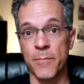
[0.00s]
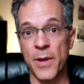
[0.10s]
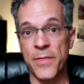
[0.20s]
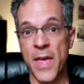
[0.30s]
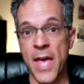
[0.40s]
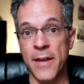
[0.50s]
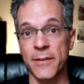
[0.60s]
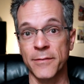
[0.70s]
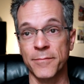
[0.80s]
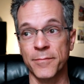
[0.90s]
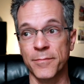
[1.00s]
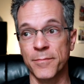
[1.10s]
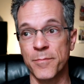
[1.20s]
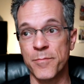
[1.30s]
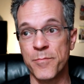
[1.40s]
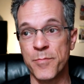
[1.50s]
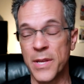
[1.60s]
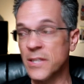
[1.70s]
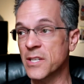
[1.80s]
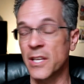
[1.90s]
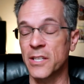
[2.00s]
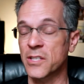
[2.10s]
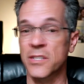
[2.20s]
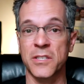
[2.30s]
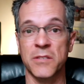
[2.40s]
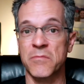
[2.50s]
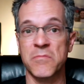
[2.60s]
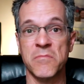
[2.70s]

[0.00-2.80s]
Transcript: but then business